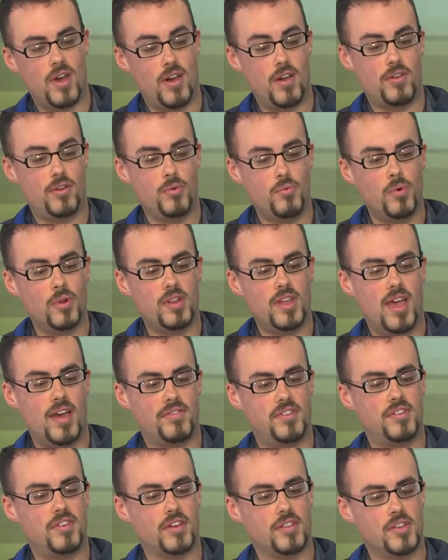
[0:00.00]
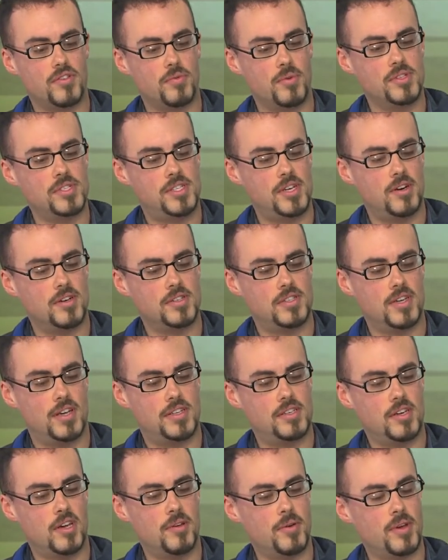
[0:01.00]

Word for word: you really have to take this one seriously, I tell you,